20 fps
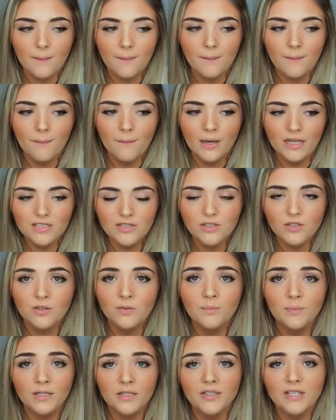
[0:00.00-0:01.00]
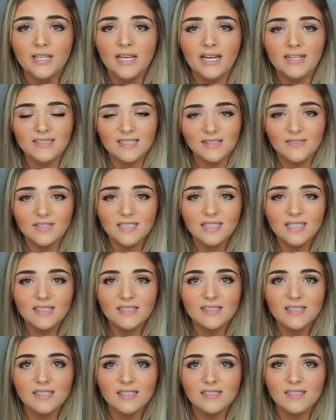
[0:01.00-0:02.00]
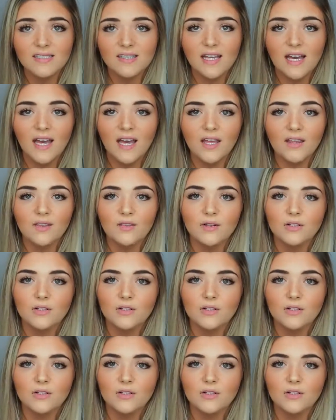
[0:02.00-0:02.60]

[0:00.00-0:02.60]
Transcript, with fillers: muscle building activities into that,